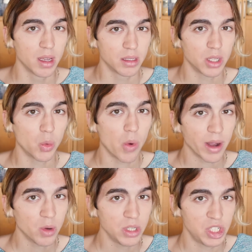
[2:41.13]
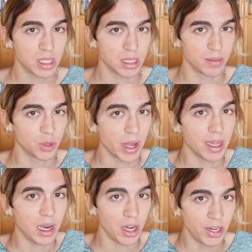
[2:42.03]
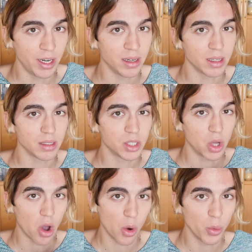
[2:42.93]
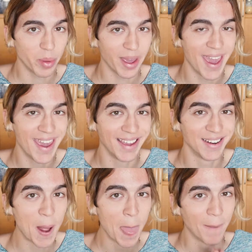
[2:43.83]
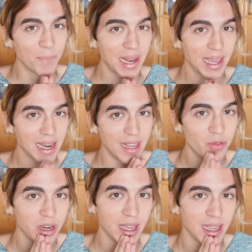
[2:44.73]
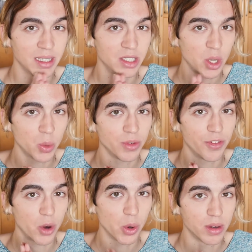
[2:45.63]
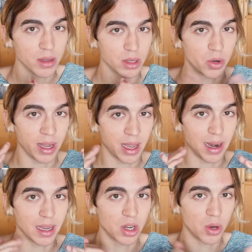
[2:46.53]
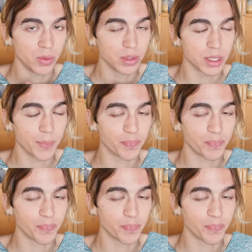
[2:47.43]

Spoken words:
So why don't we just try and learn to cope and like live with it, and don't focus on it. Like, don't